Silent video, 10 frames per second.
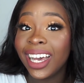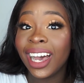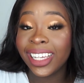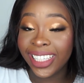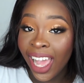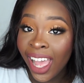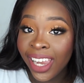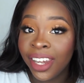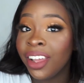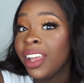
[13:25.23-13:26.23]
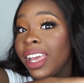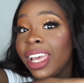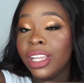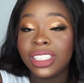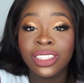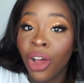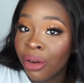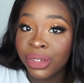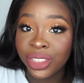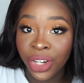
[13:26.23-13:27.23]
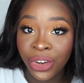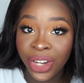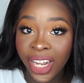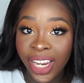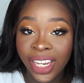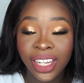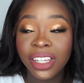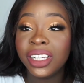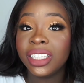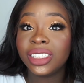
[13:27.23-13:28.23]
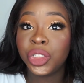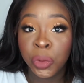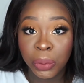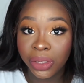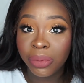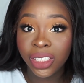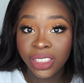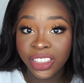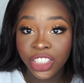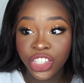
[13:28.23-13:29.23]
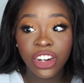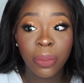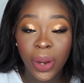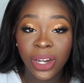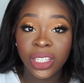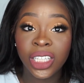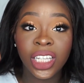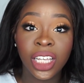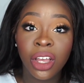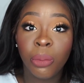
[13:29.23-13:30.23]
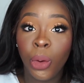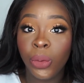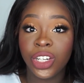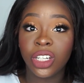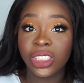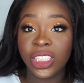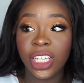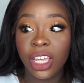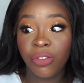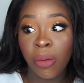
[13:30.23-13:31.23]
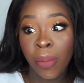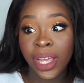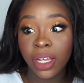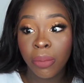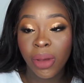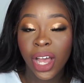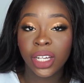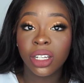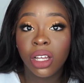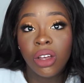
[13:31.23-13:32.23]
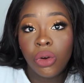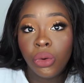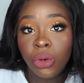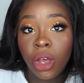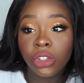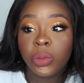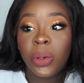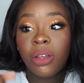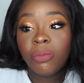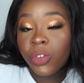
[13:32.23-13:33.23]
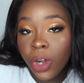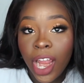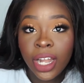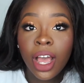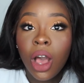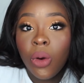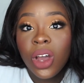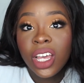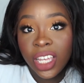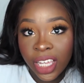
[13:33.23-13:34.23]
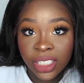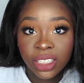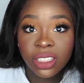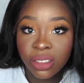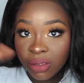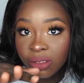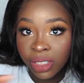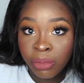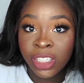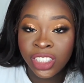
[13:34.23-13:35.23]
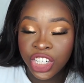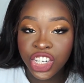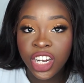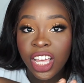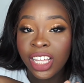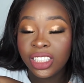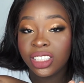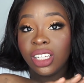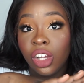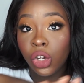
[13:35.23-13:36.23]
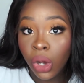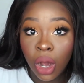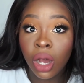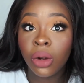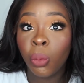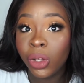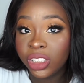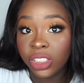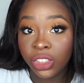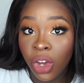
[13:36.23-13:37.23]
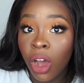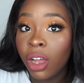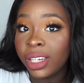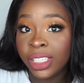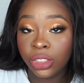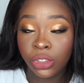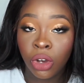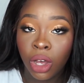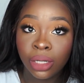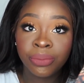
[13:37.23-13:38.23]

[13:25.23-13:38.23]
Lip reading: again. It's not returning. Super limited edition apparently, but we shall see if it might come back. Who knows? But for right now, it's limited edition. It's gone. Once it's gone, it's gone.